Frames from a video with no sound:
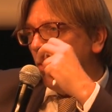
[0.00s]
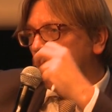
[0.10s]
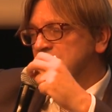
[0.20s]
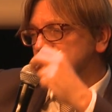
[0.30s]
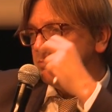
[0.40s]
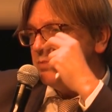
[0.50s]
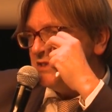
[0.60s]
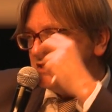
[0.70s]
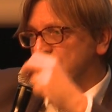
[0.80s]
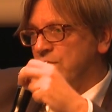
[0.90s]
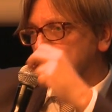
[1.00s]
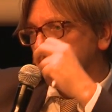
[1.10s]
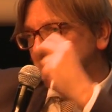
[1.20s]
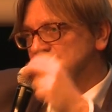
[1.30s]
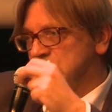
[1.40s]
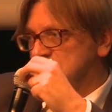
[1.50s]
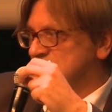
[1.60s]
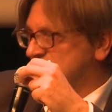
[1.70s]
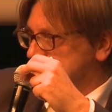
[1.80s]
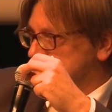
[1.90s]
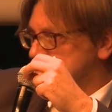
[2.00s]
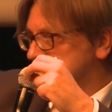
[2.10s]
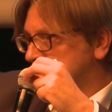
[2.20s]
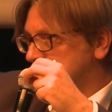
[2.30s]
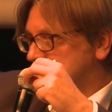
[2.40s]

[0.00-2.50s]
what specific pension system